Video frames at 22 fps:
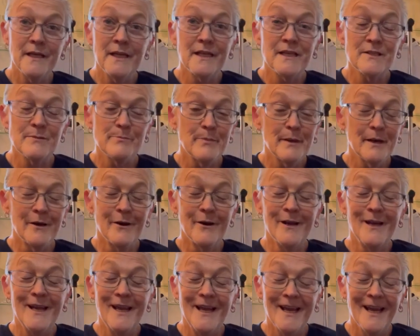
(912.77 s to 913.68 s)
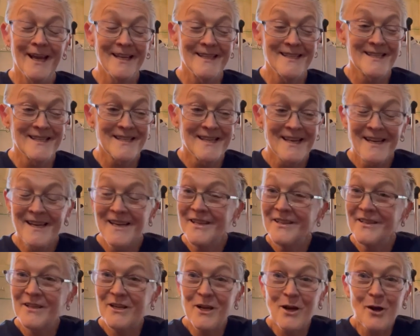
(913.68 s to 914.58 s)
experience
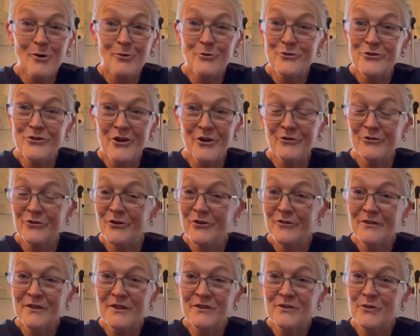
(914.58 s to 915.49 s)
the cold shoulder of